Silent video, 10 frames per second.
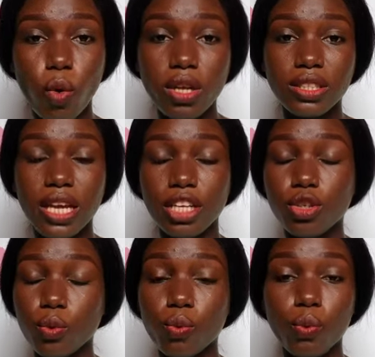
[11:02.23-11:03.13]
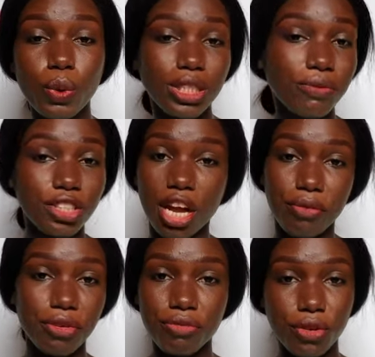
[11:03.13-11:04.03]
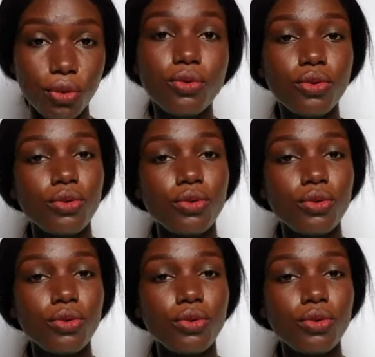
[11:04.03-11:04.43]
What's their, you're waiting for their review.